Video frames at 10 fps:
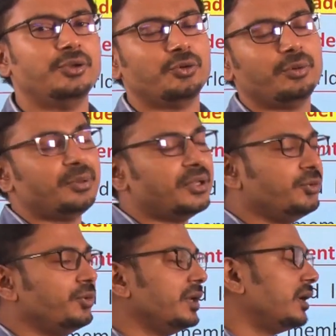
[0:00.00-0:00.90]
European
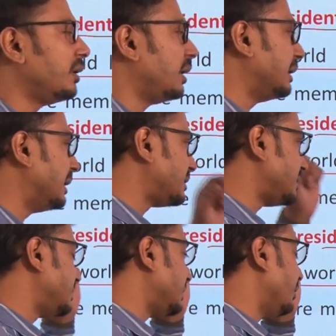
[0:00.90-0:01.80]
Union, other
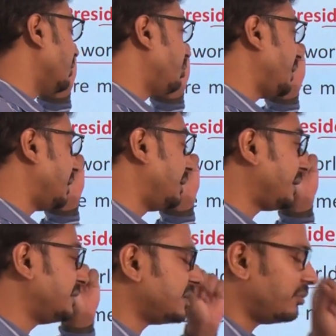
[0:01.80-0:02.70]
such developing
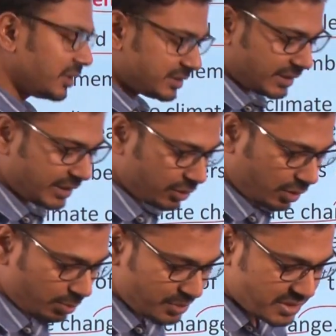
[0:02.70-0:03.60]
countries, emerging
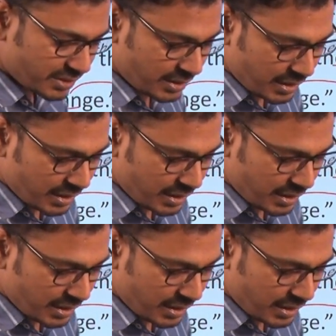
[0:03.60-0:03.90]
economies.